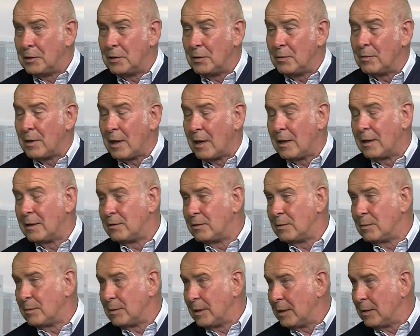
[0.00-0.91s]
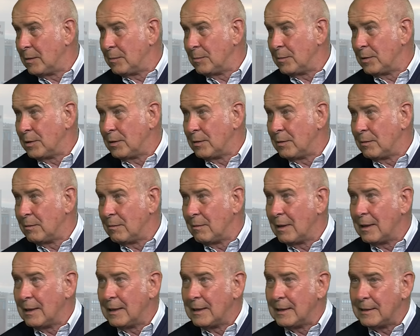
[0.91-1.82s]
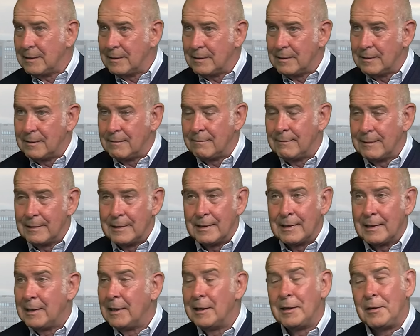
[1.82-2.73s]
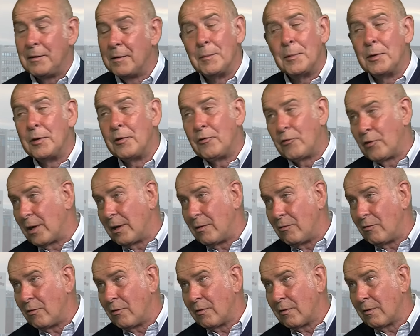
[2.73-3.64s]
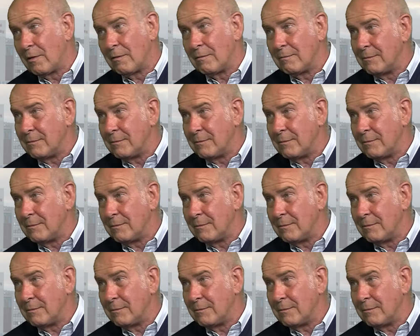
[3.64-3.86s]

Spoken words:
guide you and help you, and clearly the money changes.